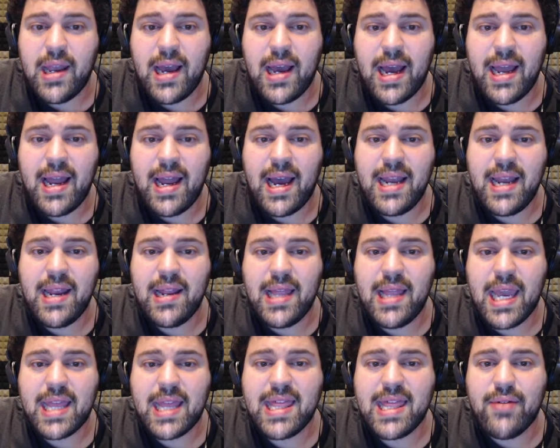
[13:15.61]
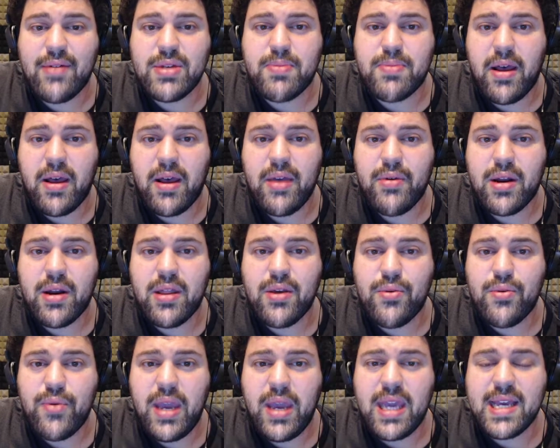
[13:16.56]
I didn't like that. Was probably one of the
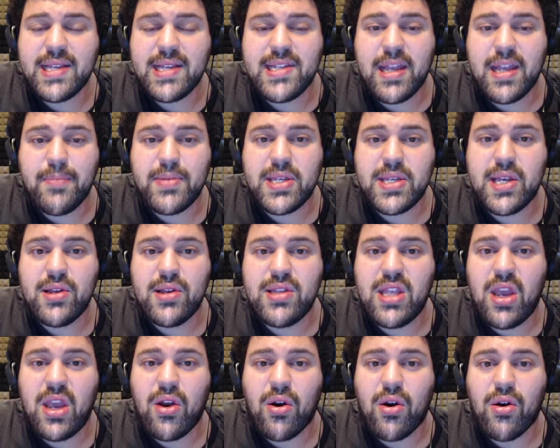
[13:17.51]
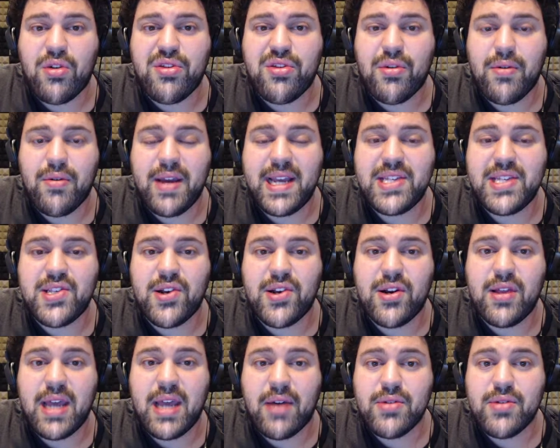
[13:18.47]
weakest episodes. The Earth Eraser,
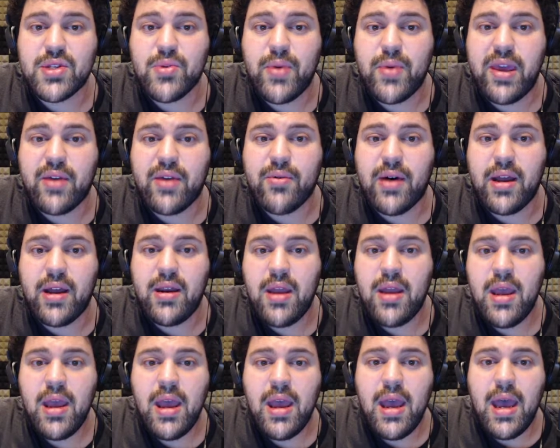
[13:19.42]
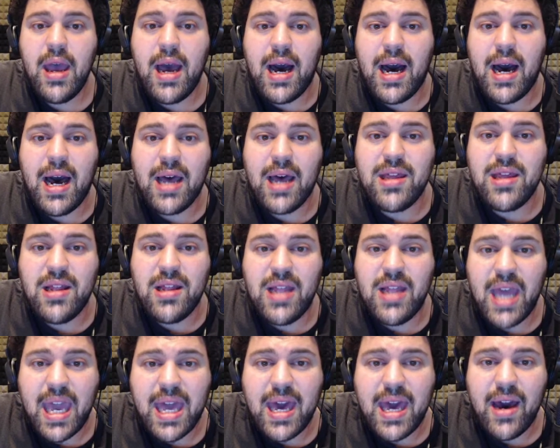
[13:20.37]
that was a weak one. The
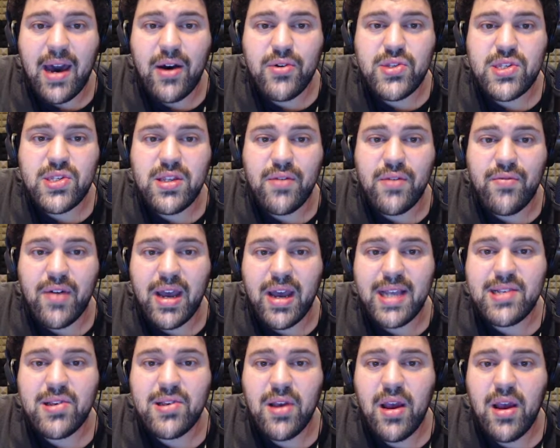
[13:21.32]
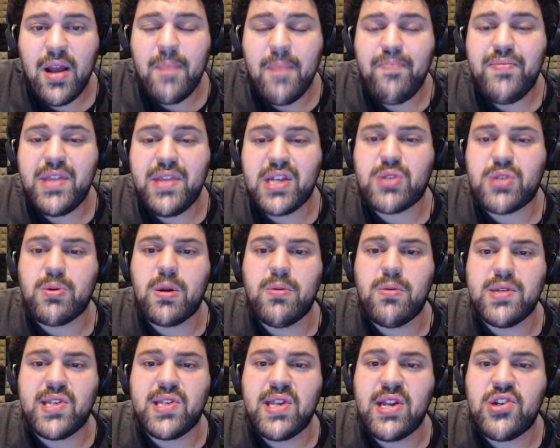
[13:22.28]
Lake House device. This one
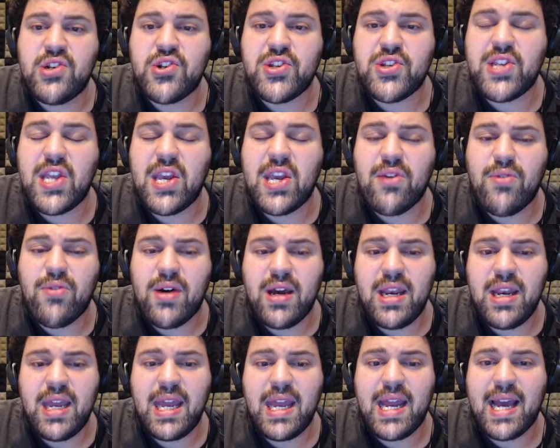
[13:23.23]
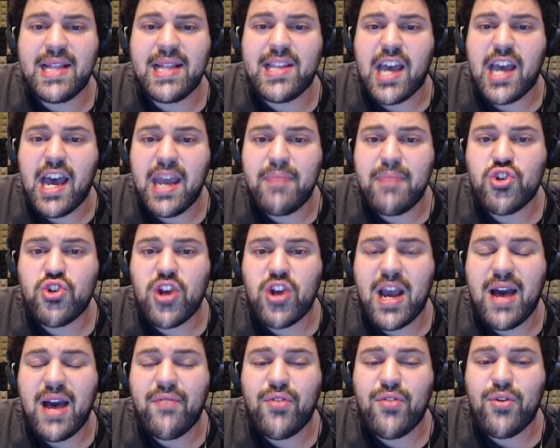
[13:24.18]
was an interesting one. It had time
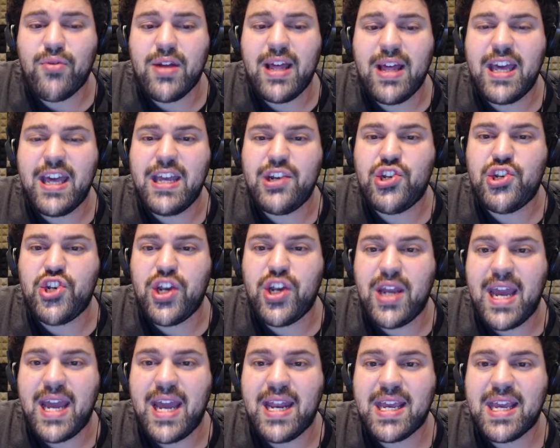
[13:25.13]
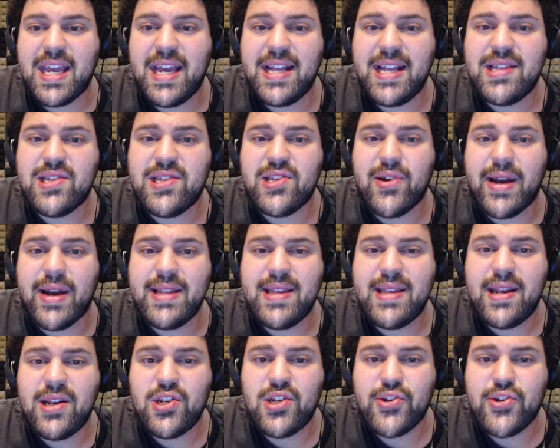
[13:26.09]
travel related shenanigans, so I
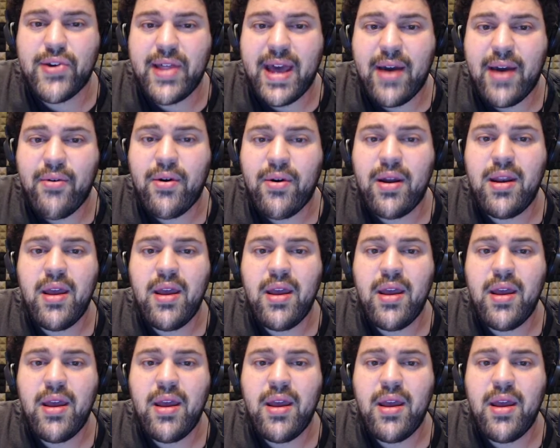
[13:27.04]
did enjoy that one.